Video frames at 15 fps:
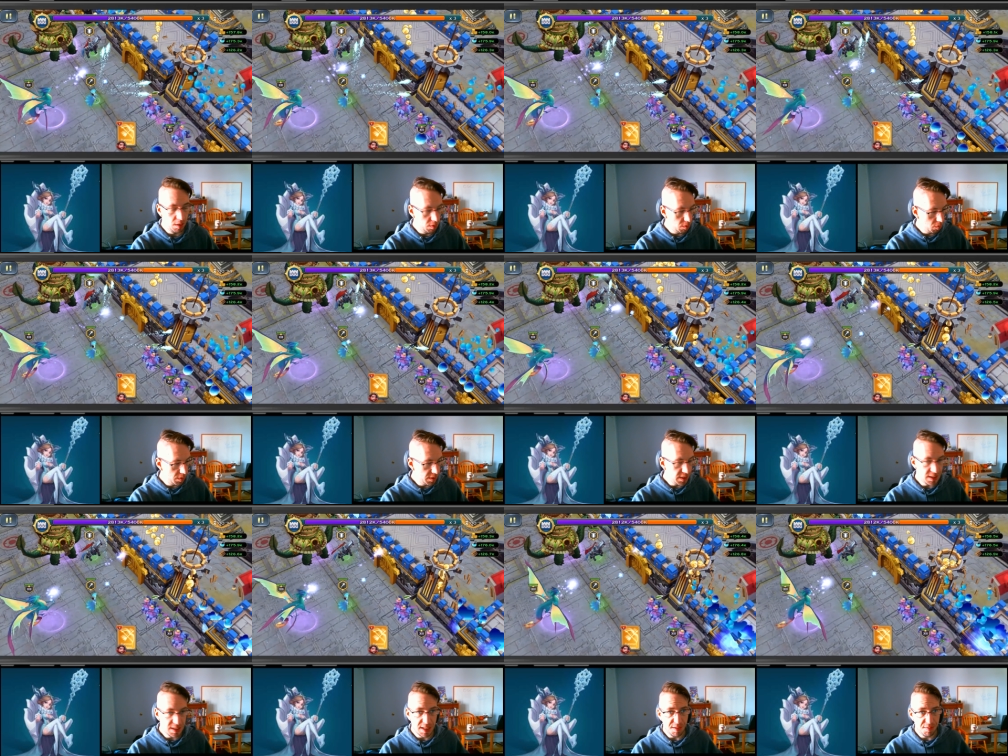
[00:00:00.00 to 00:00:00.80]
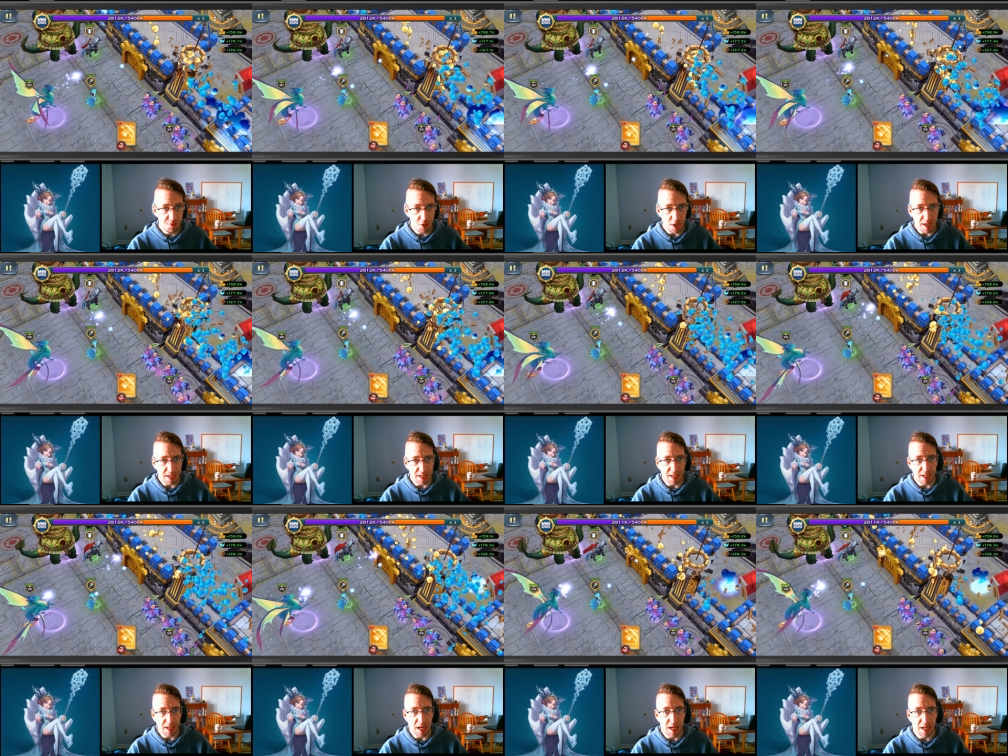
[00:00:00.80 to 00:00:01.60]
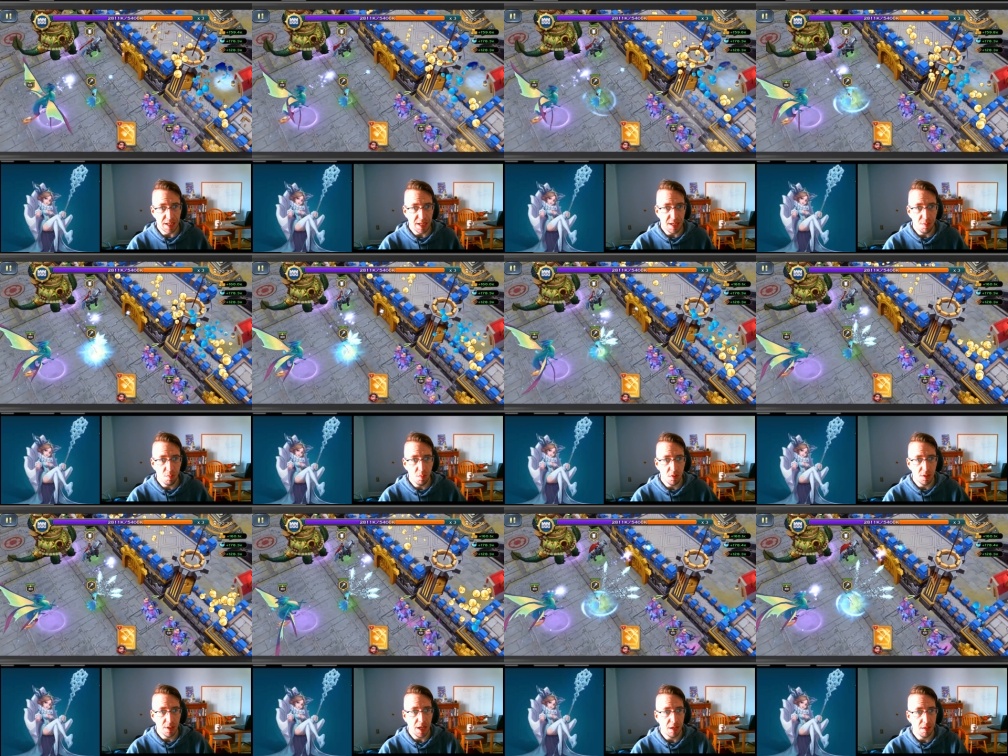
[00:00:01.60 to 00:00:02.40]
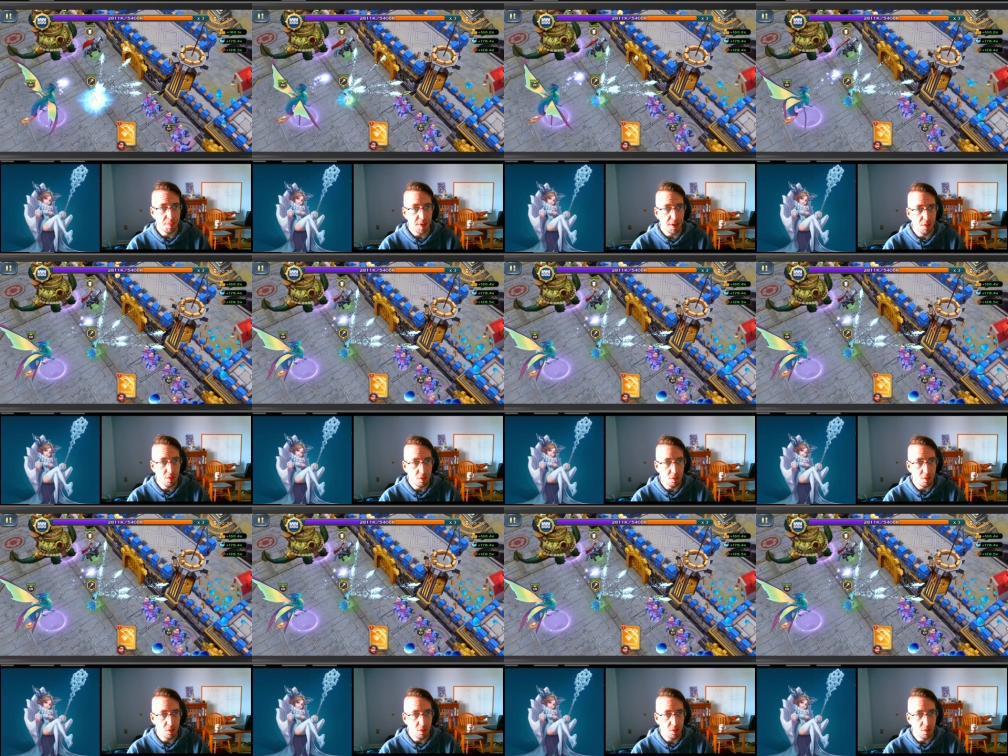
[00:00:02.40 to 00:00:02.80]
With the Swift Dragon, he will help out,